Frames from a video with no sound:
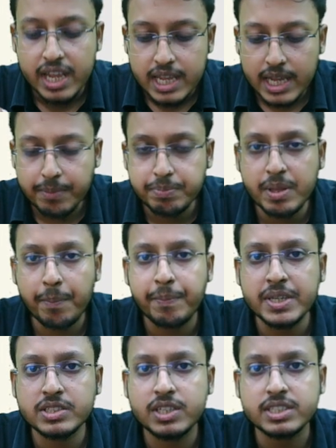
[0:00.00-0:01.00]
If the
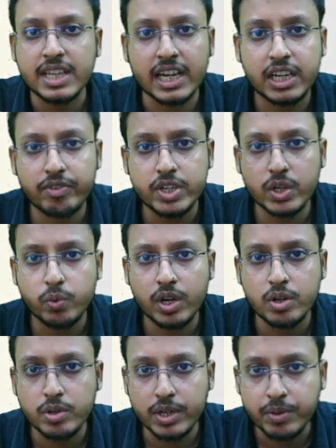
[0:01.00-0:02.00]
business activity
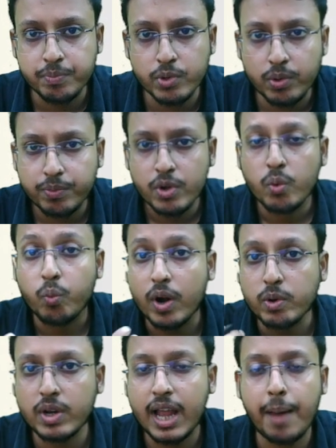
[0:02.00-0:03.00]
will improve,
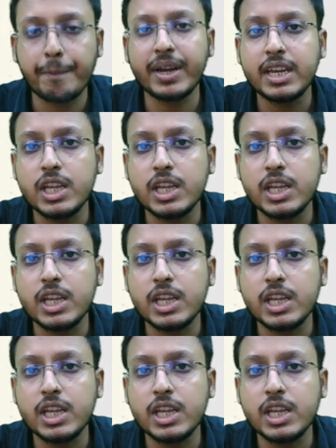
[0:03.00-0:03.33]
what will happen?